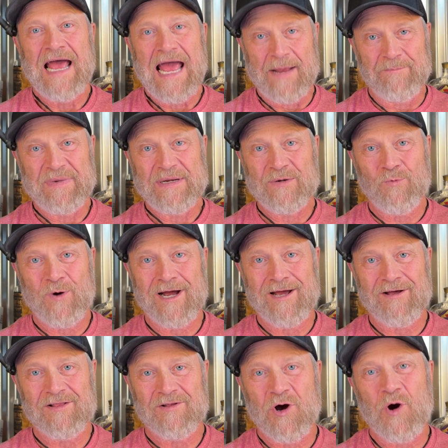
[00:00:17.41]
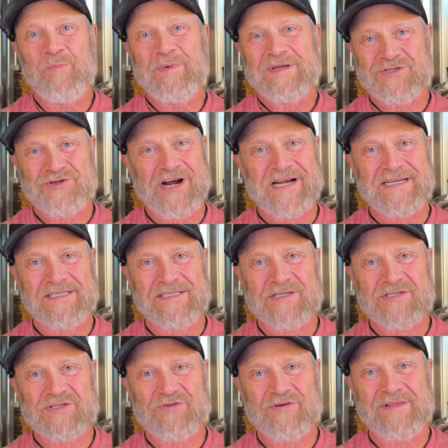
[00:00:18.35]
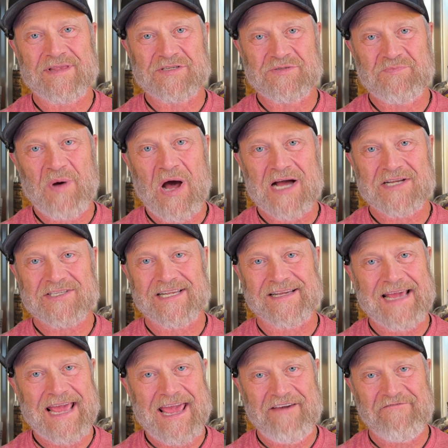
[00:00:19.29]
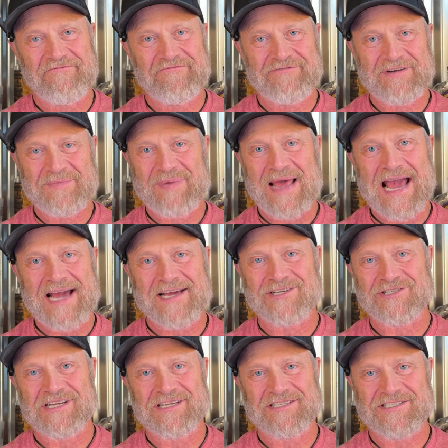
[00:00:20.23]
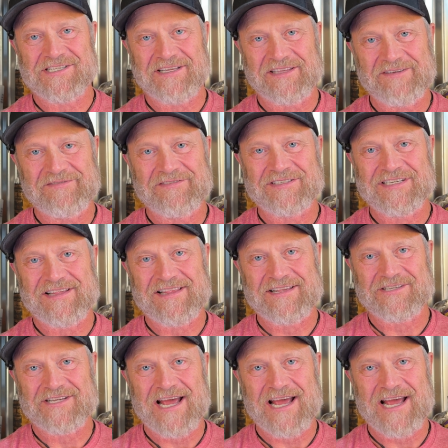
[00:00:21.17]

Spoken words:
And meanwhile, Opie's trying to destroy this box like every package that's delivered to this